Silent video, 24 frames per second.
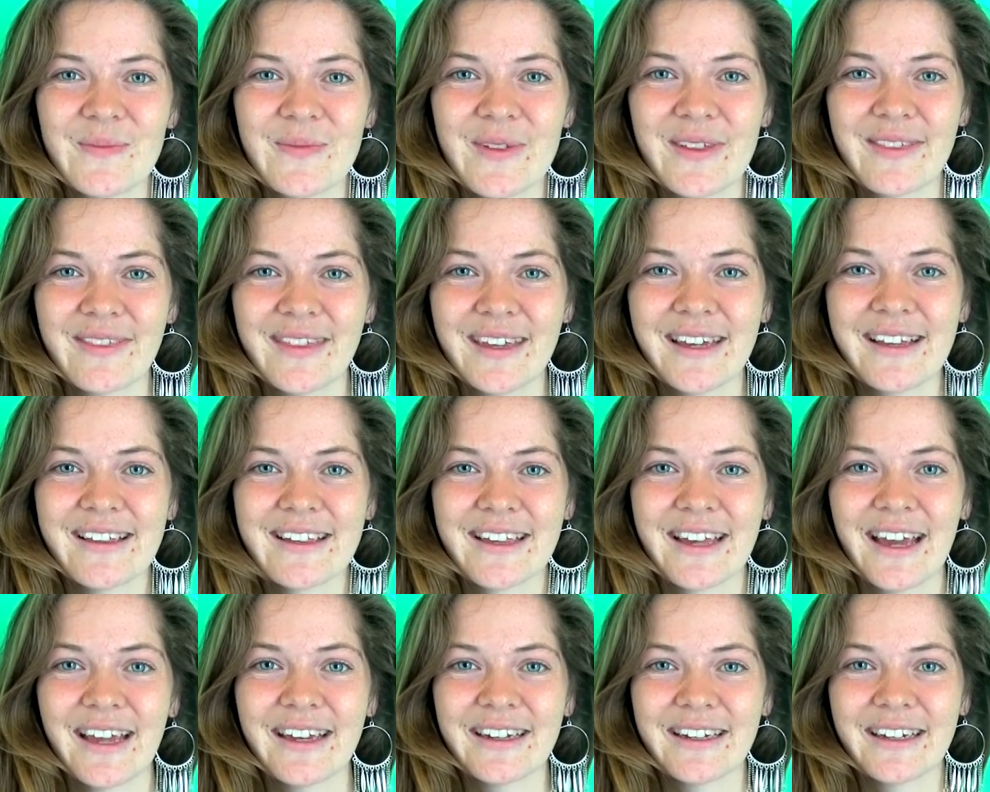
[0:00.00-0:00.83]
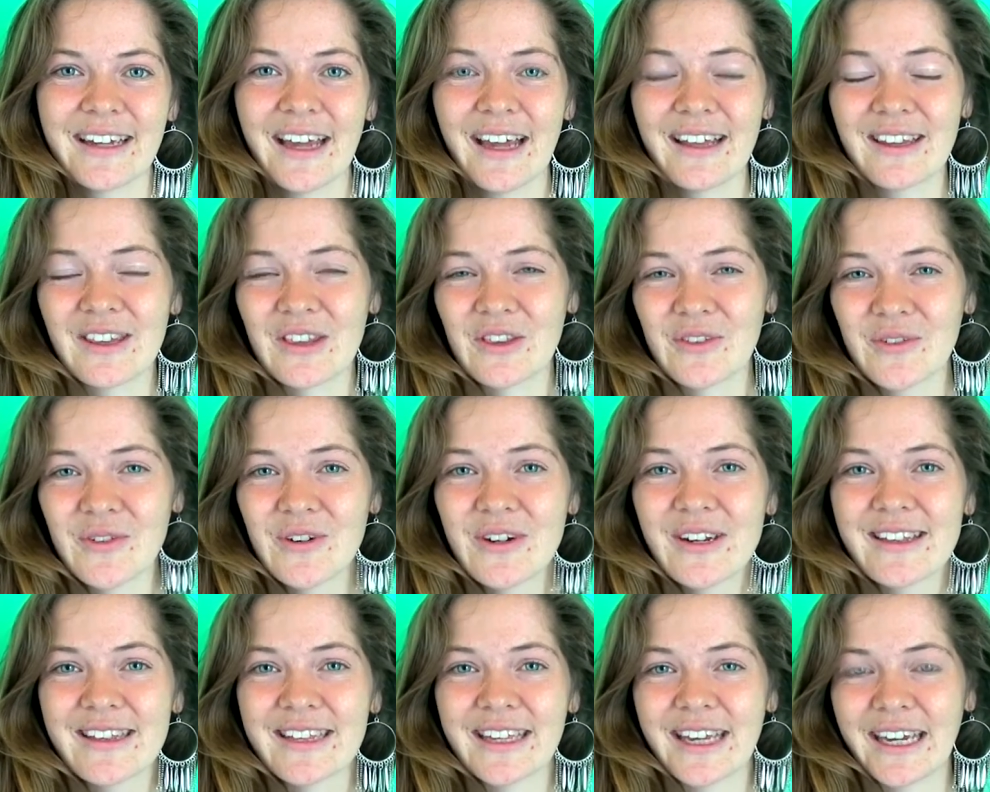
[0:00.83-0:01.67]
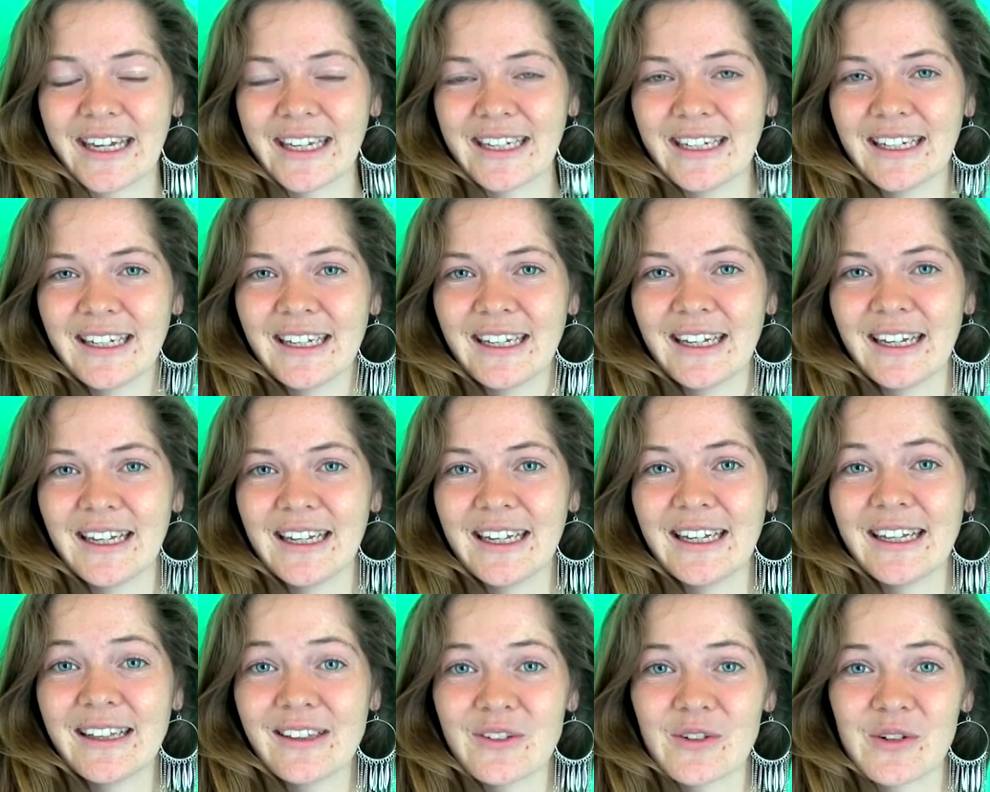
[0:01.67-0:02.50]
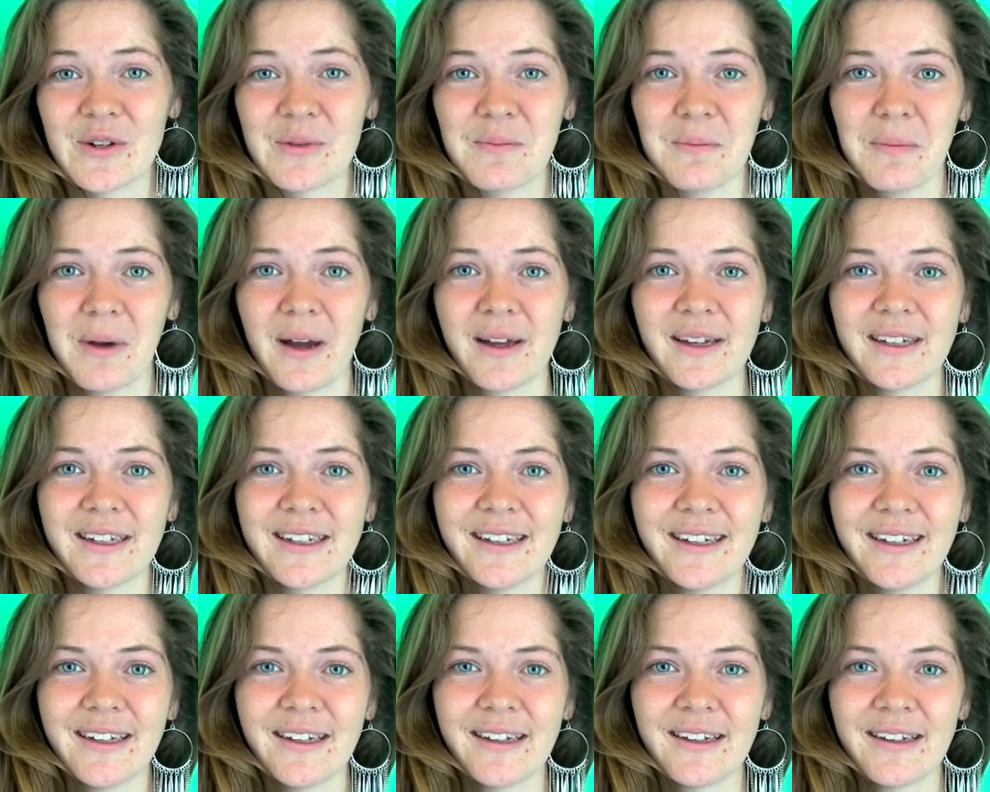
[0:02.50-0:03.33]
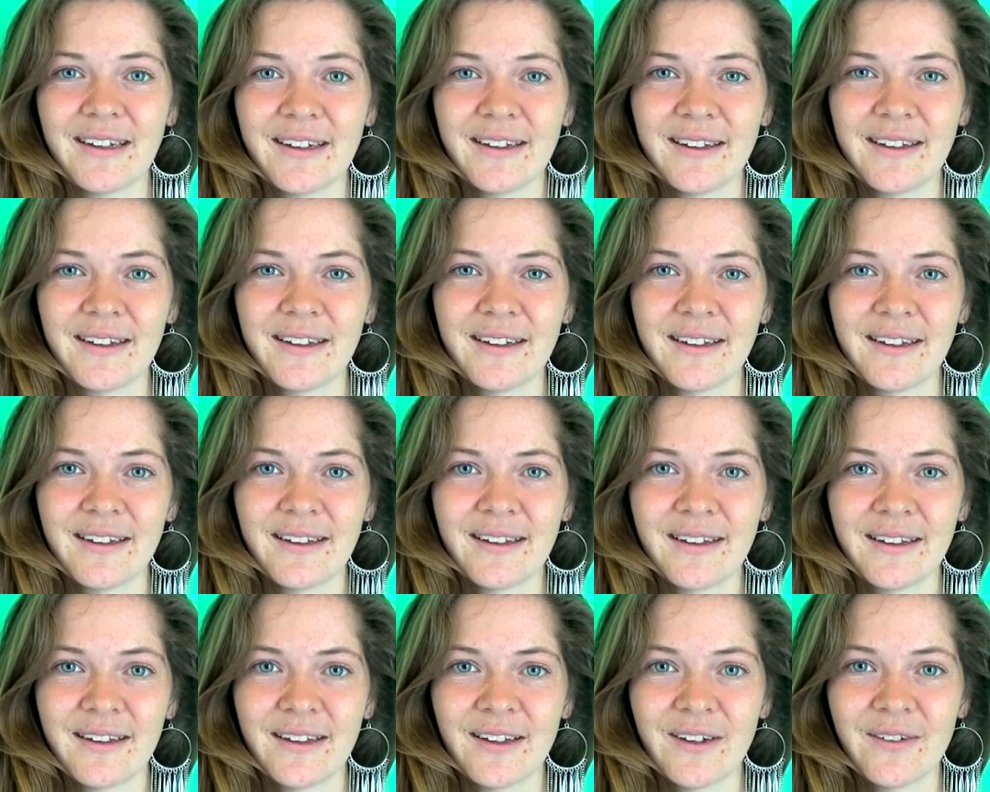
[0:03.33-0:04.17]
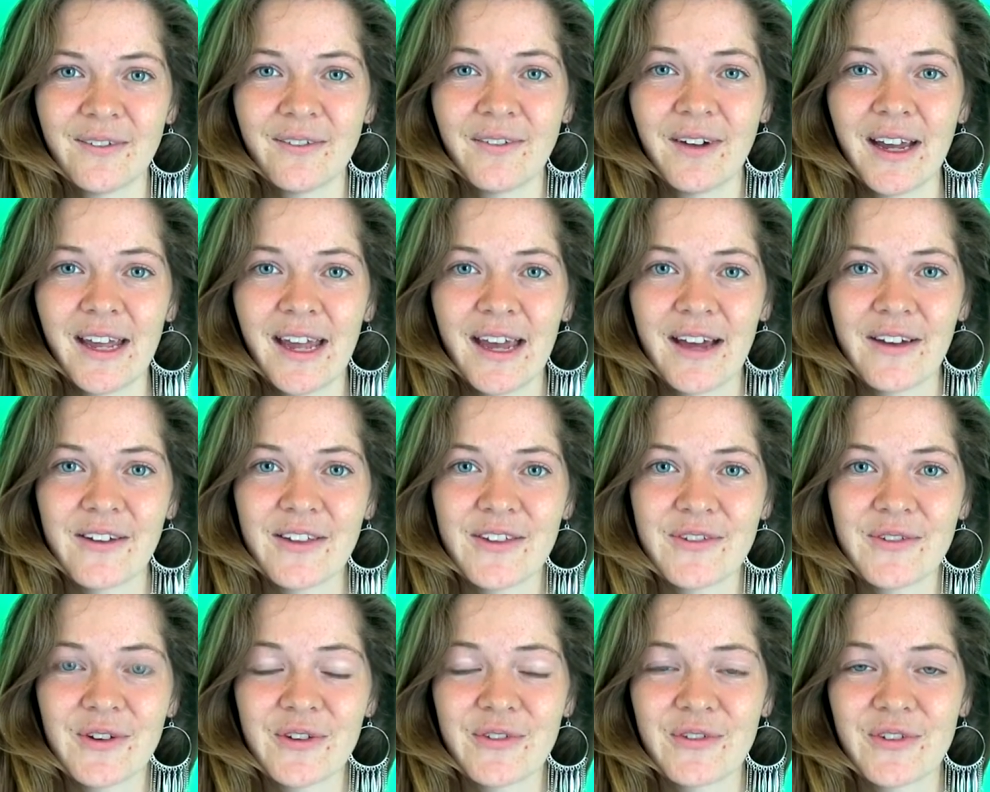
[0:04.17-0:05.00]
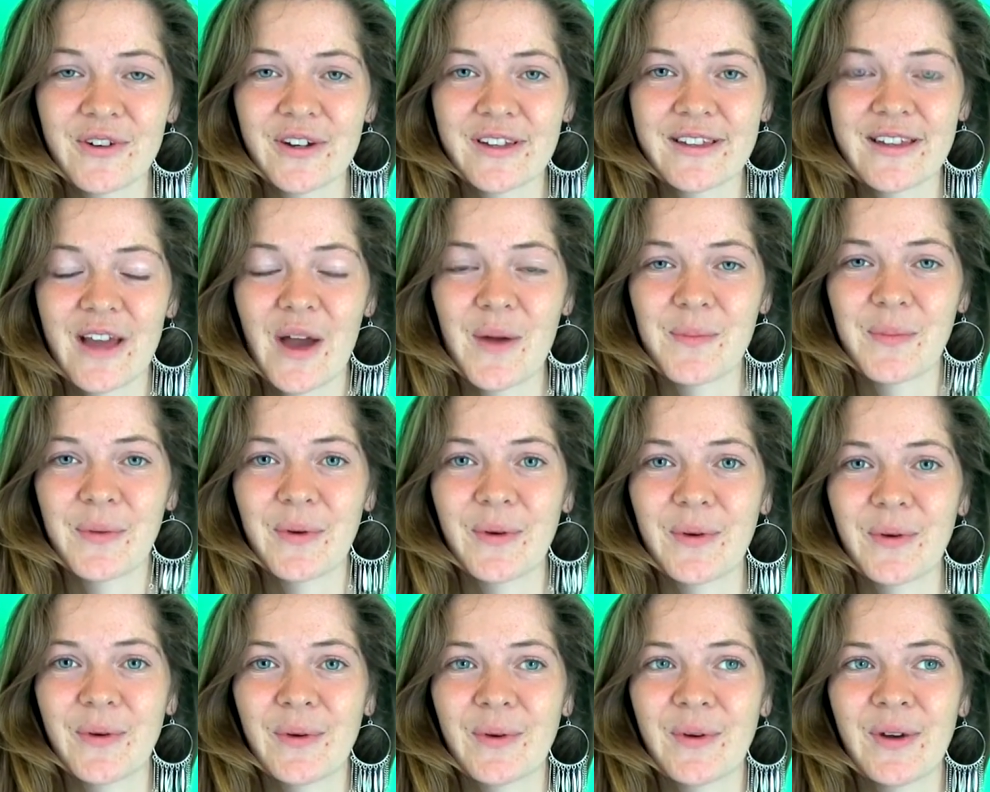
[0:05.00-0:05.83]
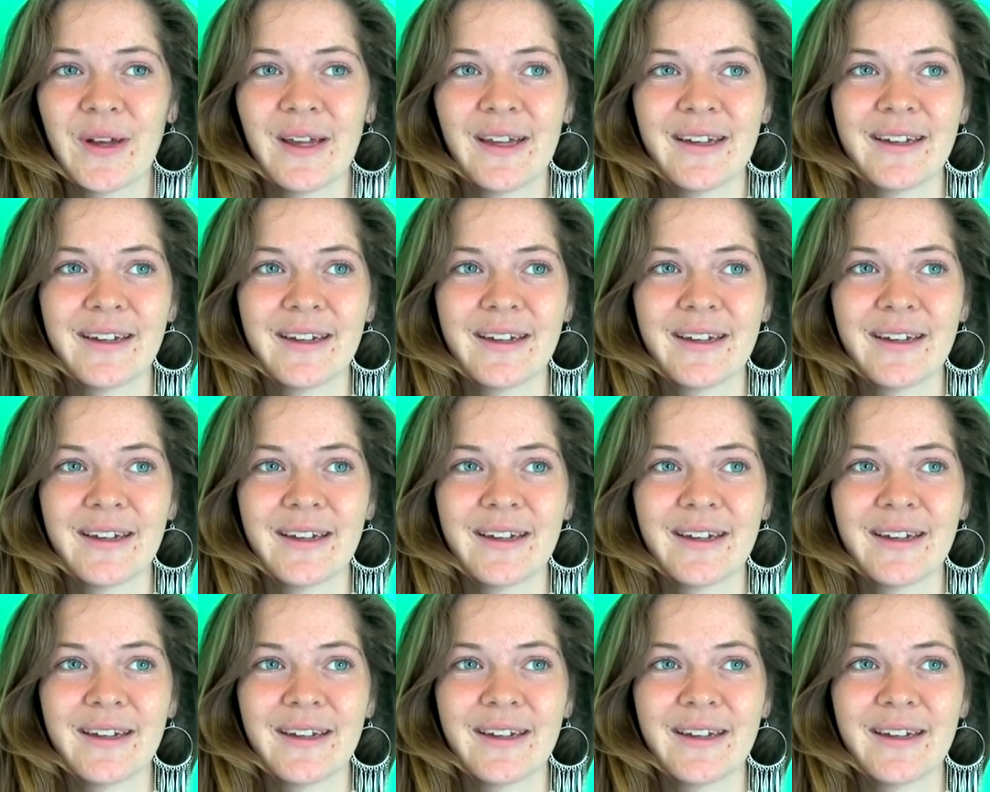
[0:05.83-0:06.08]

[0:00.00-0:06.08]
things can get through the skin into the body. Why else would, for example,